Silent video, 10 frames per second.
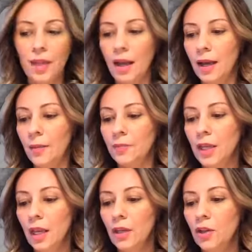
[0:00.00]

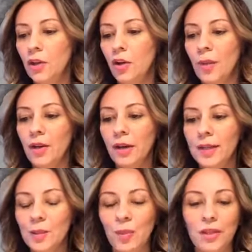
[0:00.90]
My
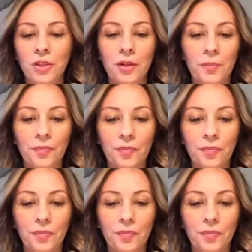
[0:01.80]
greatest pleasure